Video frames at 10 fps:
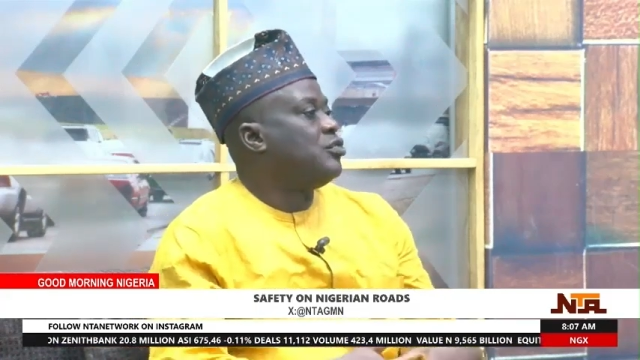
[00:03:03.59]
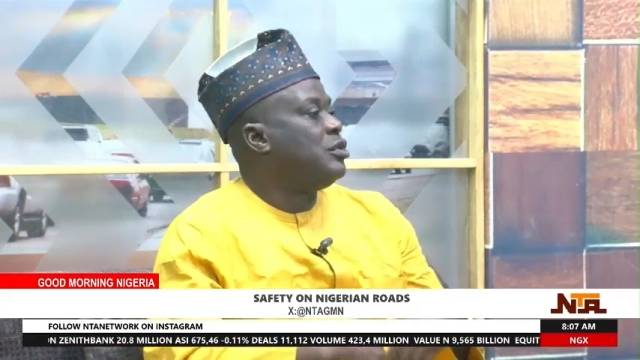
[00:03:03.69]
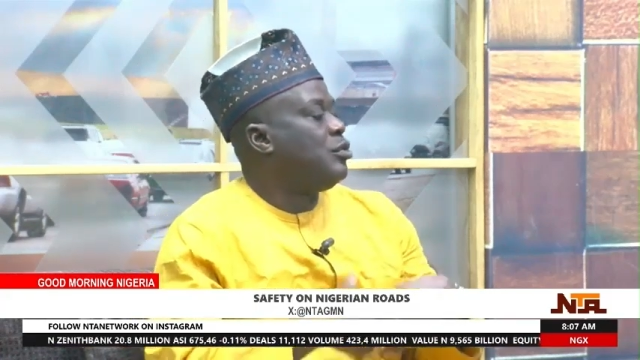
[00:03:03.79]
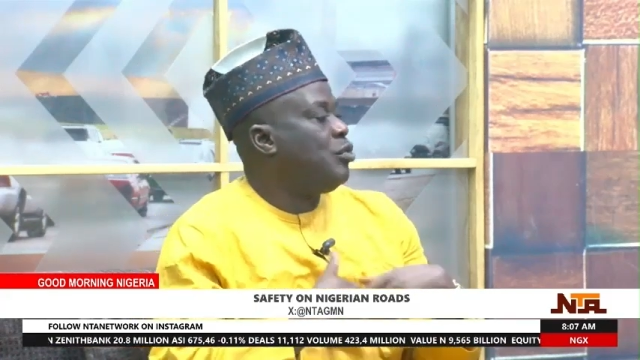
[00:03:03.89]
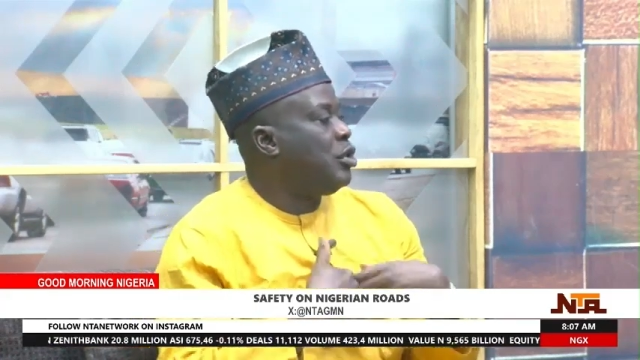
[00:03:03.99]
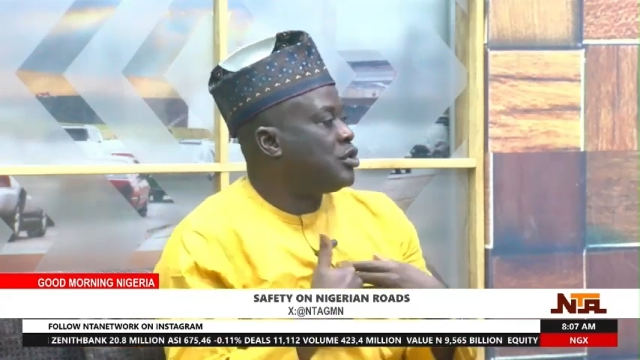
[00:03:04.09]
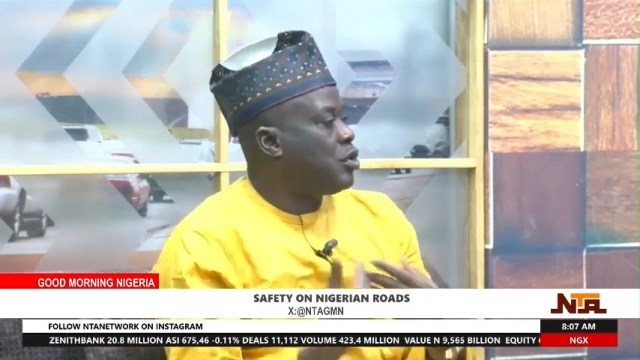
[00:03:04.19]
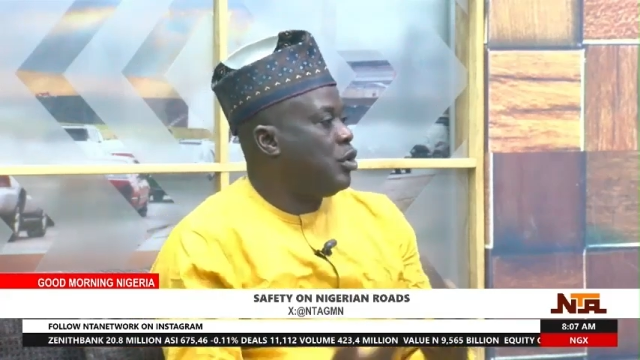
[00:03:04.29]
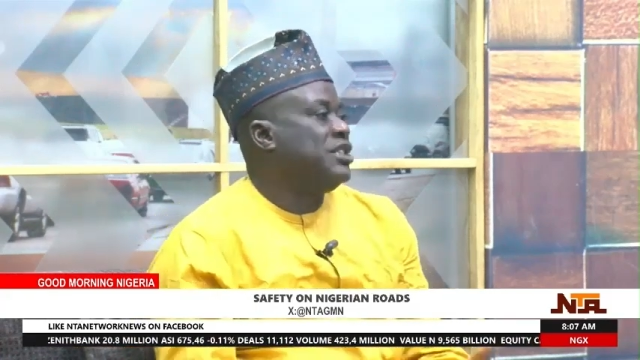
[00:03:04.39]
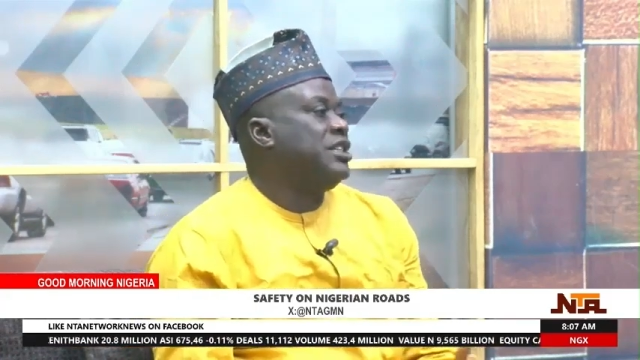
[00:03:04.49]
what
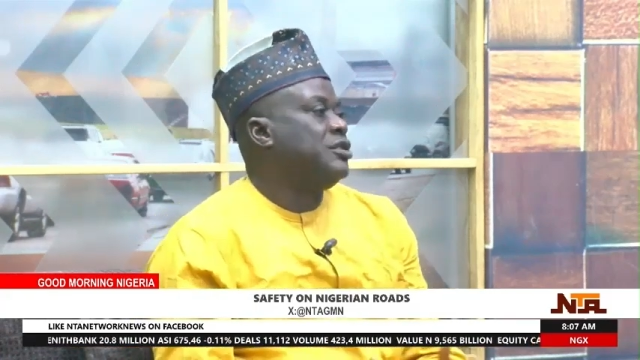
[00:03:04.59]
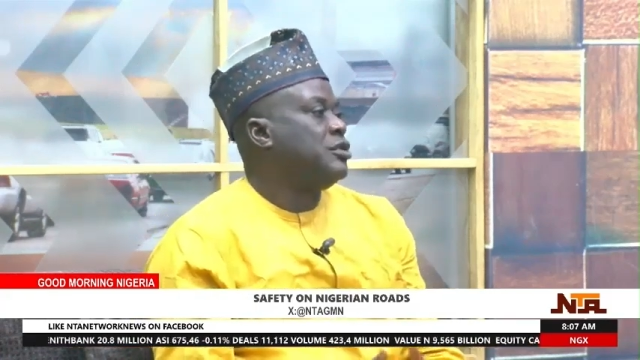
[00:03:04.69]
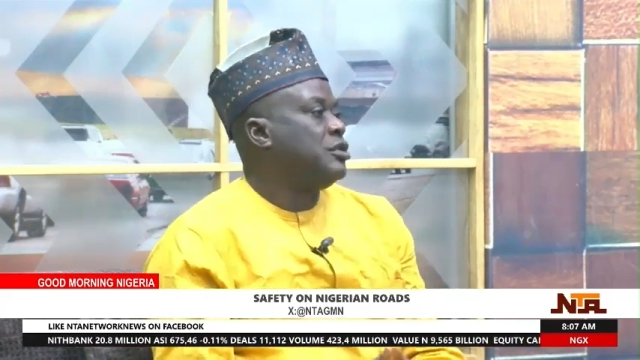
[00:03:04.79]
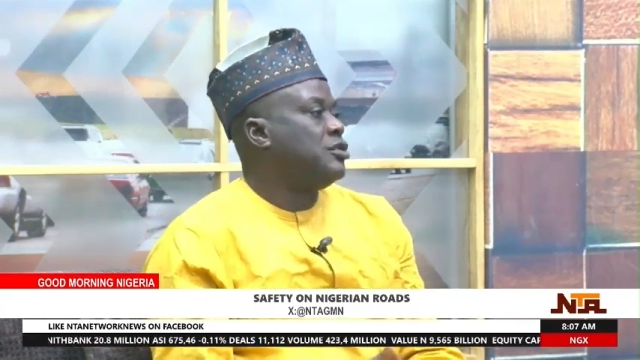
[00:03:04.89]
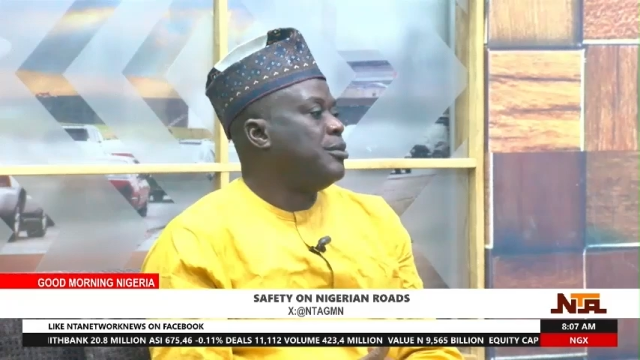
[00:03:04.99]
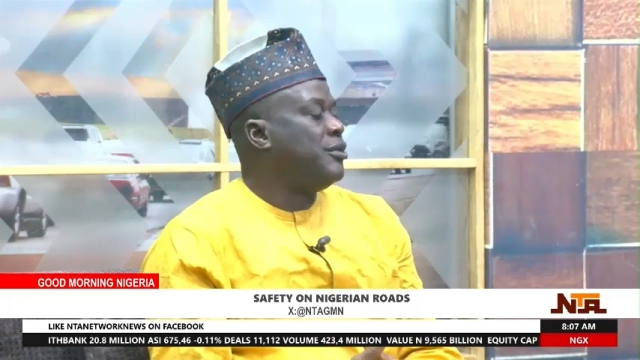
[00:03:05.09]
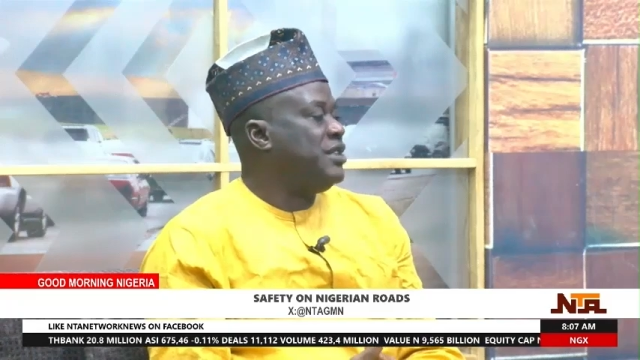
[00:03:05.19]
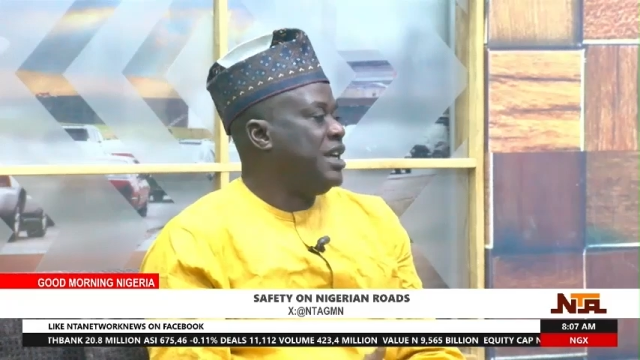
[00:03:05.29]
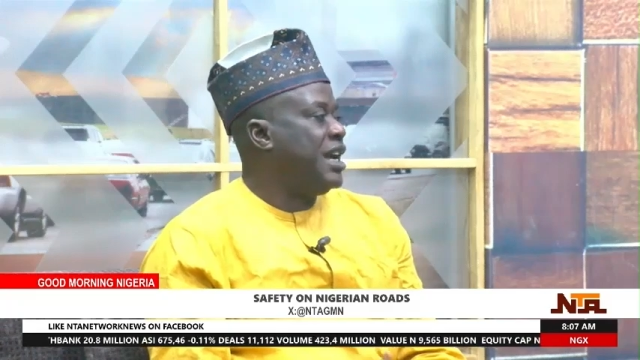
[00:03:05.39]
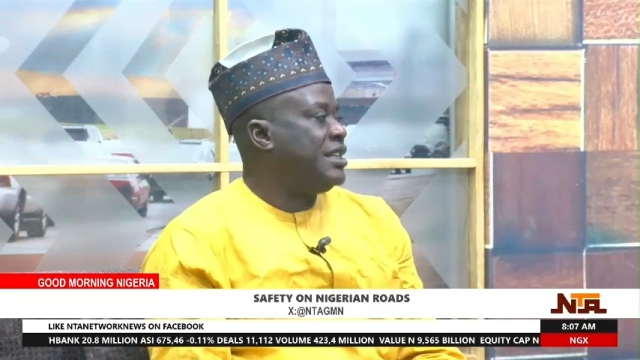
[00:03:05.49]
caused this, some of
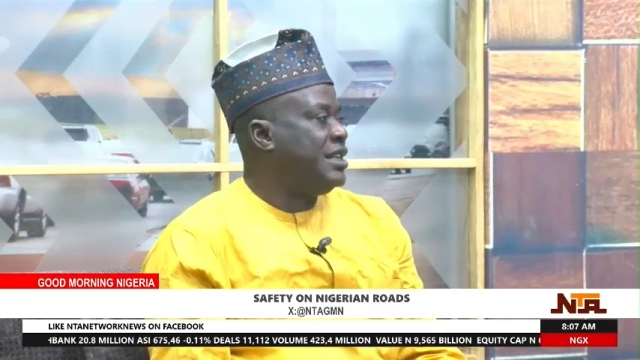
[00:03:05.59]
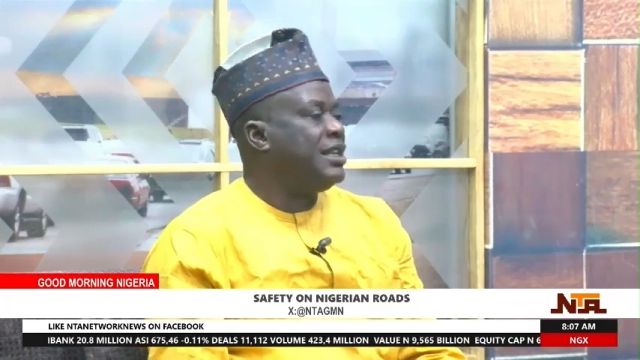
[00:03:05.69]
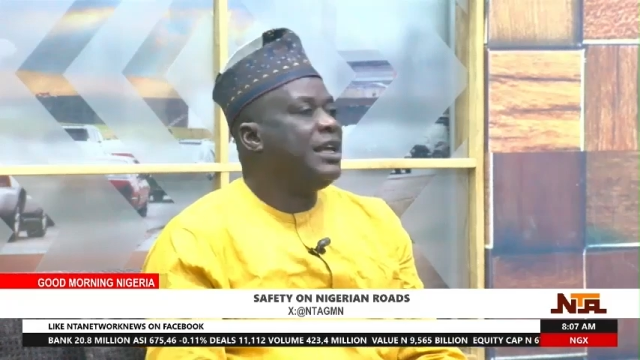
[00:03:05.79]
the accident.